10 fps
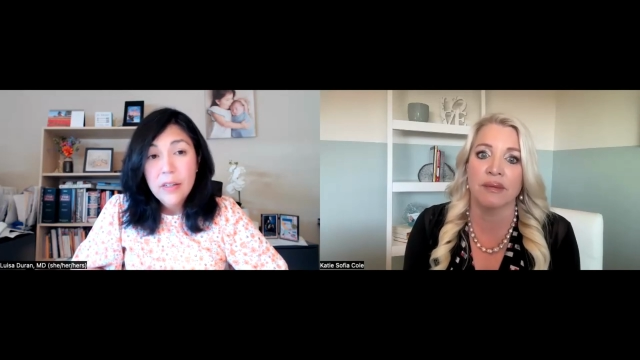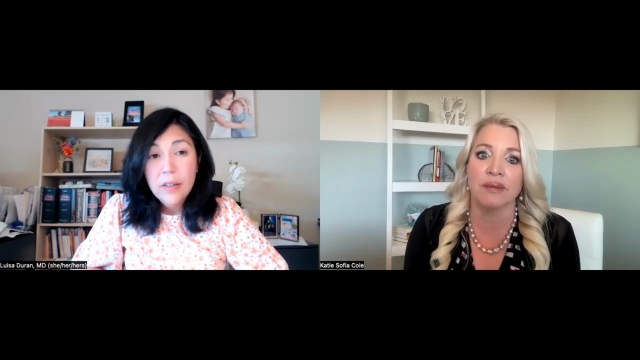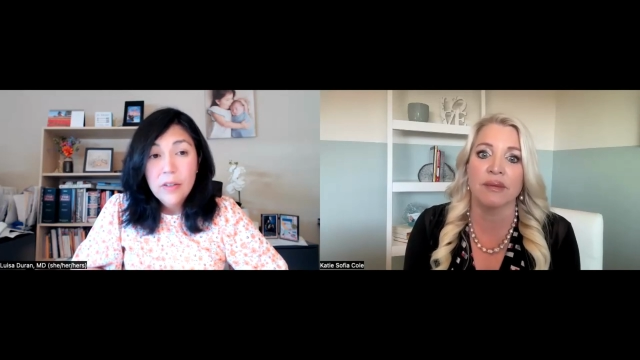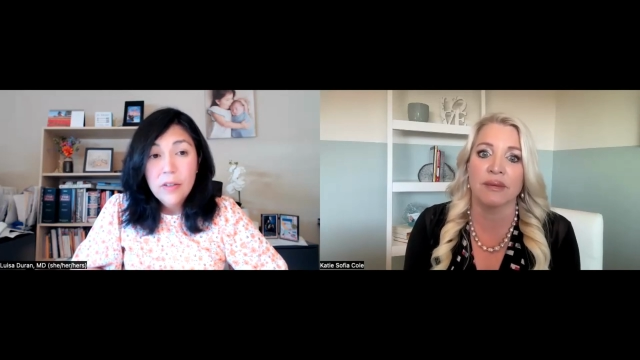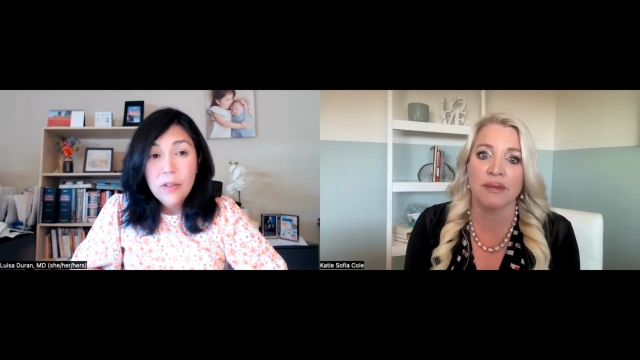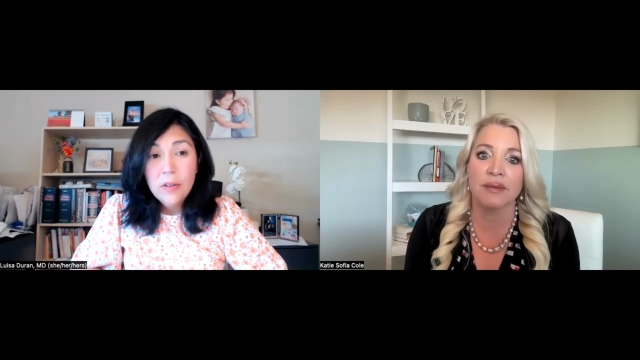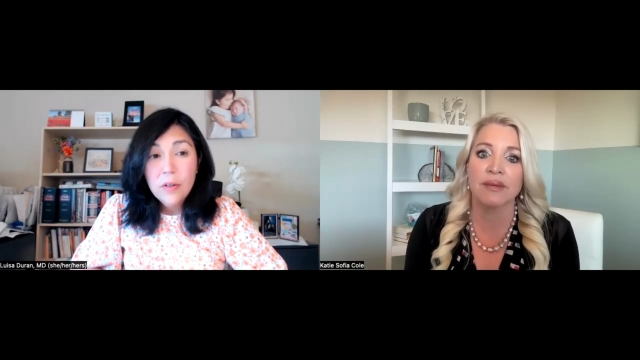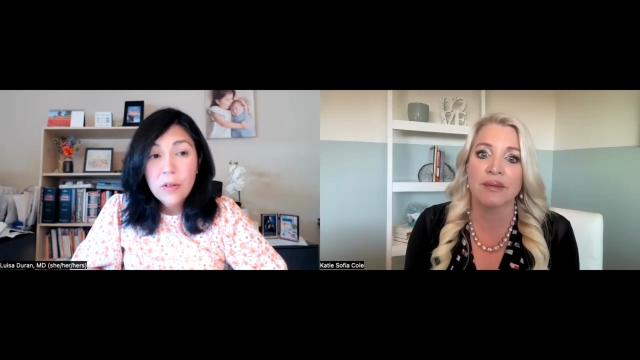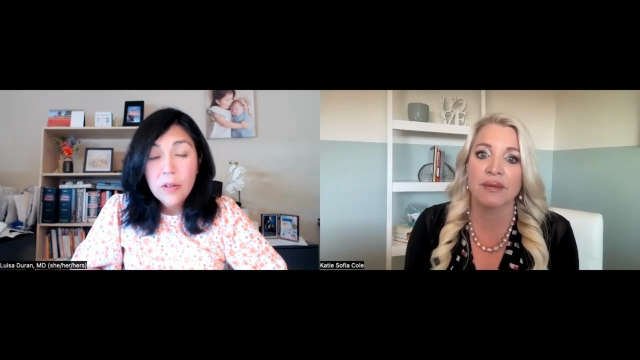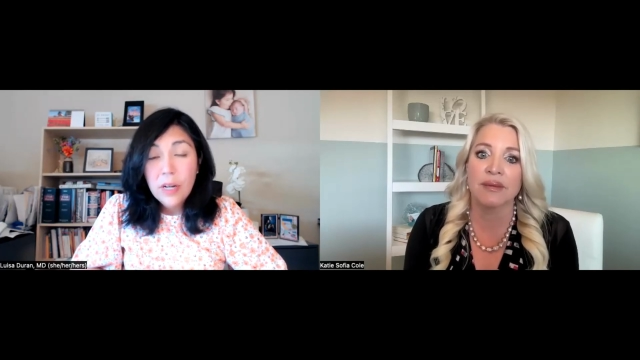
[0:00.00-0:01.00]
Speaker 1: mm-hmm. to,
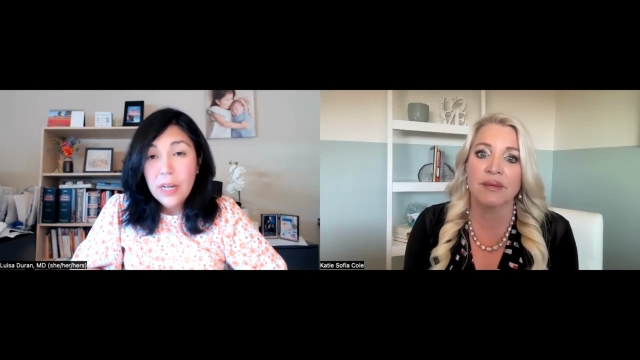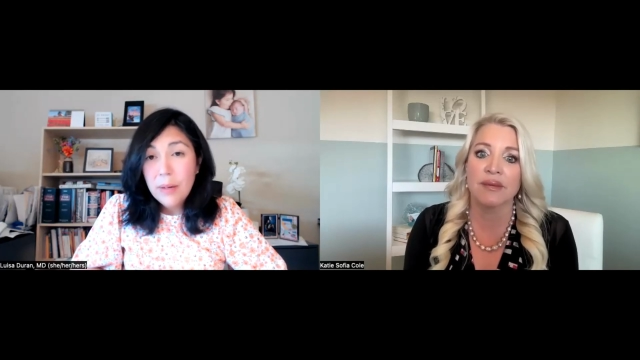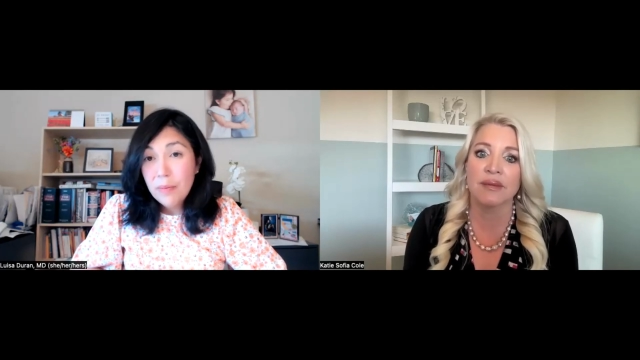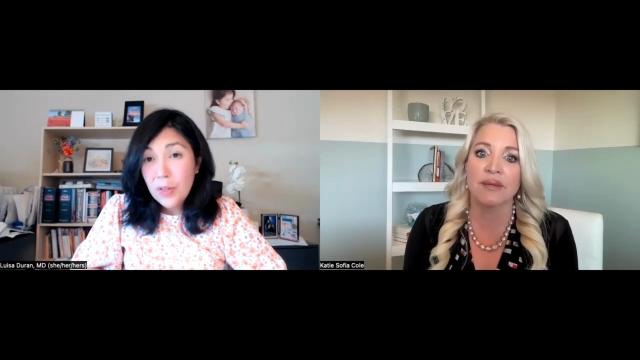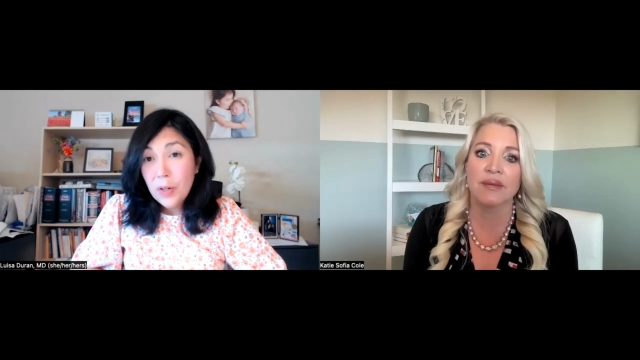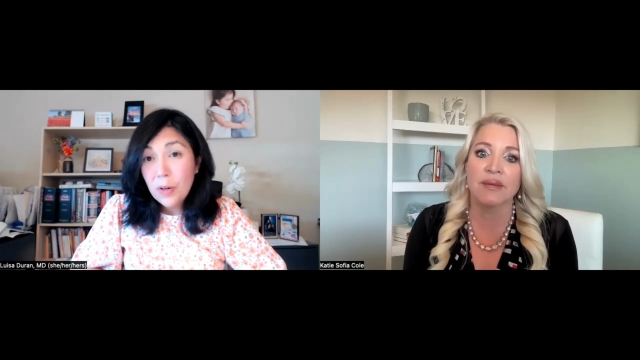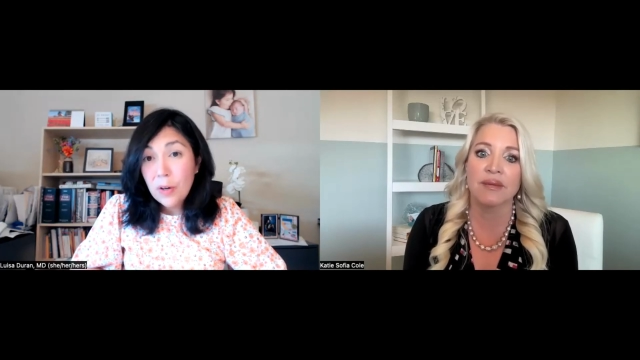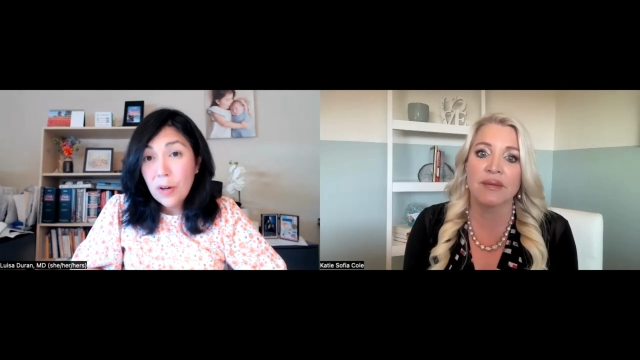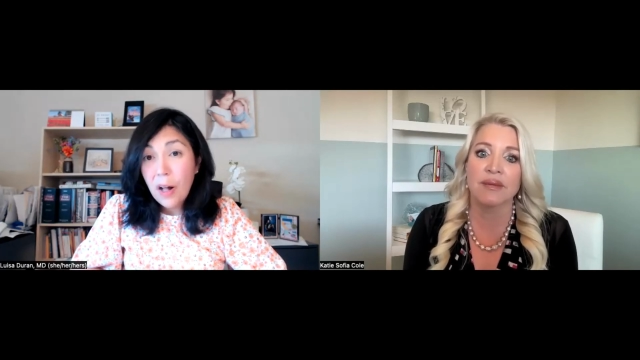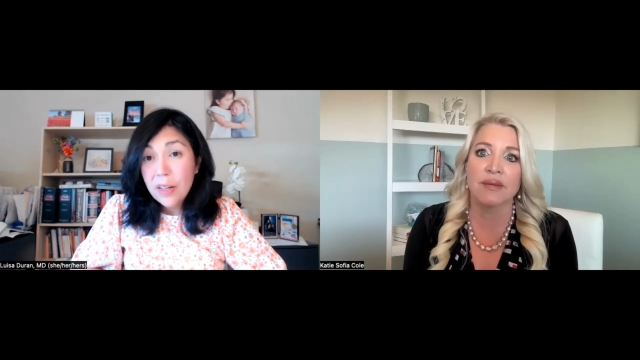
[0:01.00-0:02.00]
um, you know,
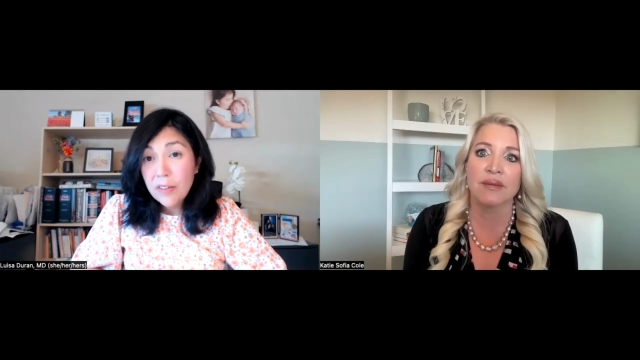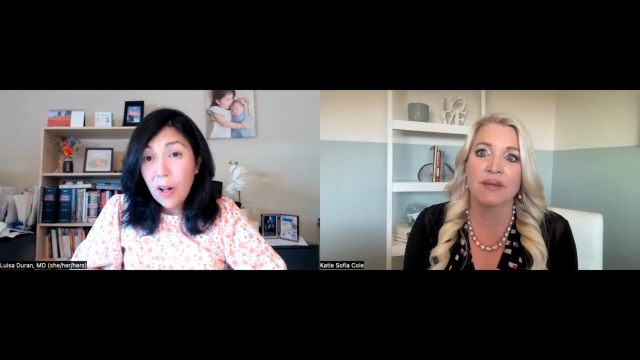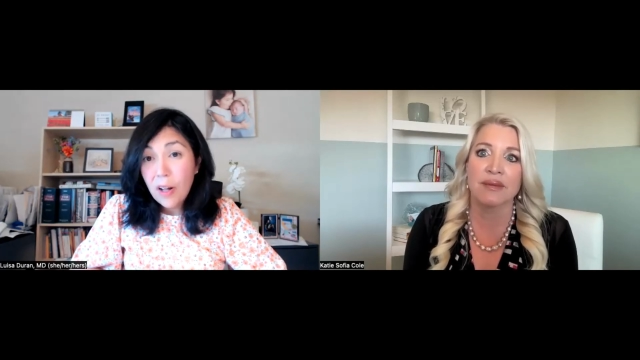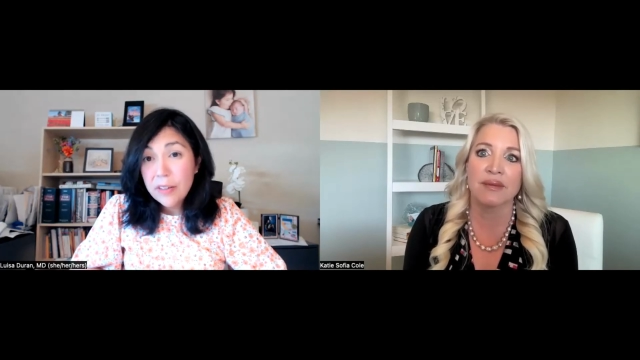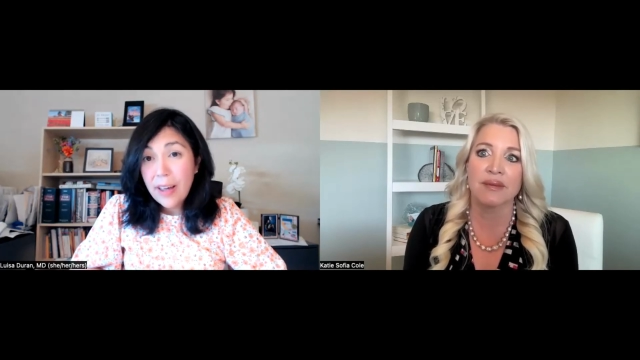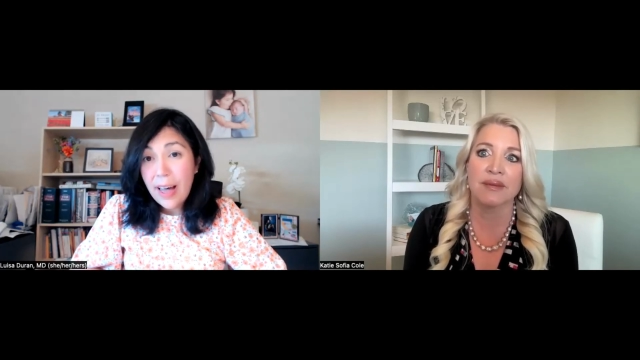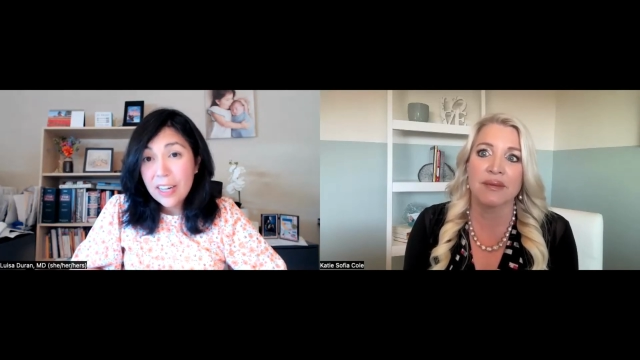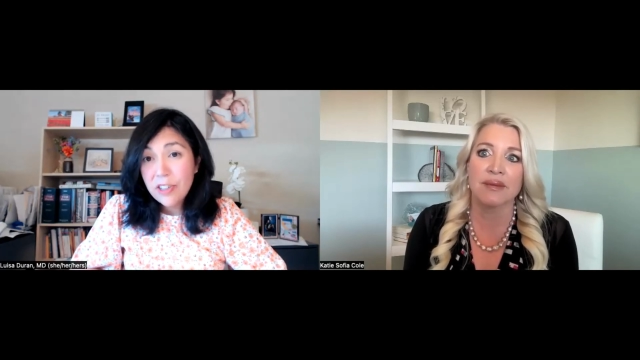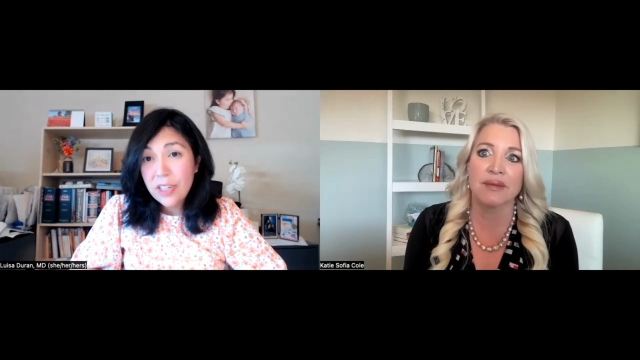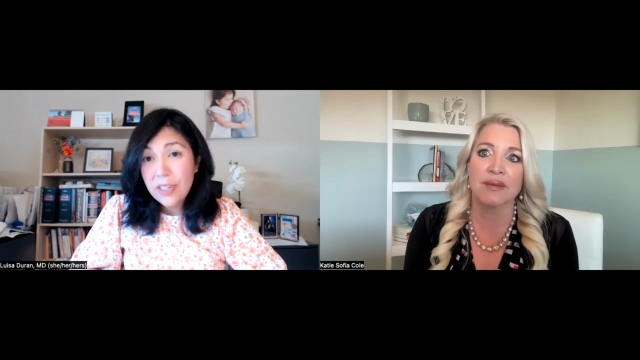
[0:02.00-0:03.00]
call us all to
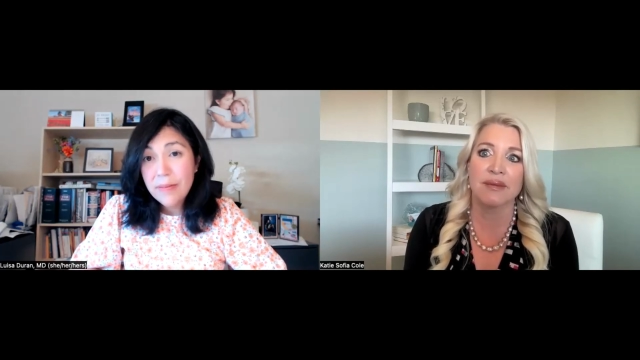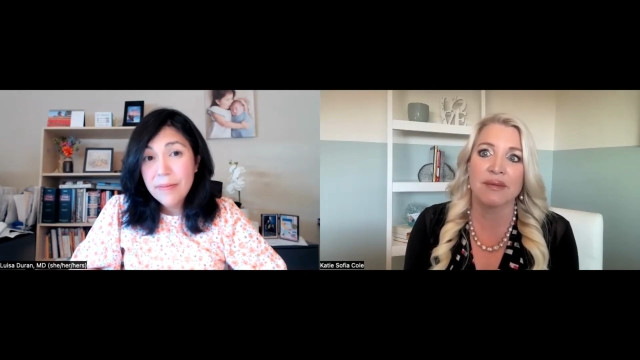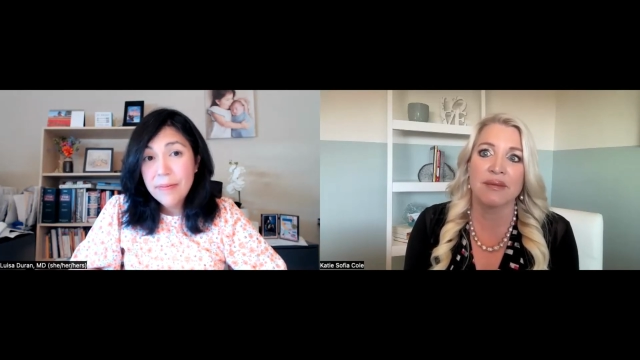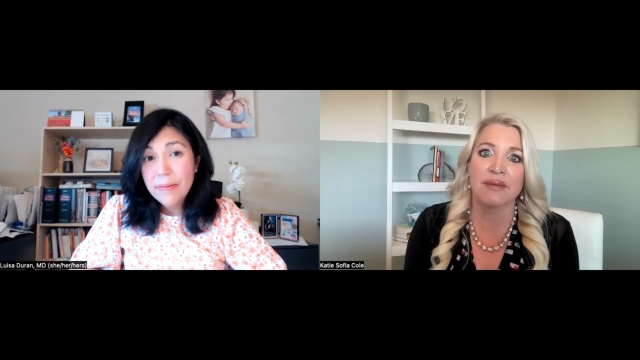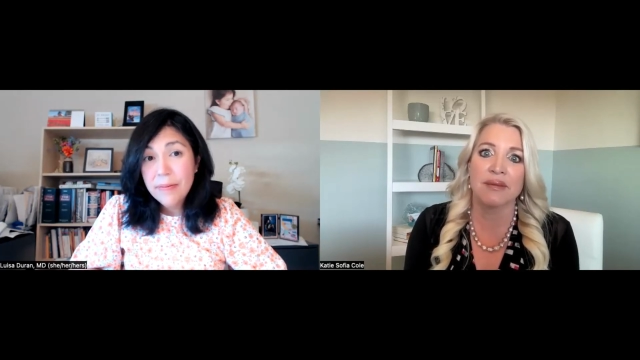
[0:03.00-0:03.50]
action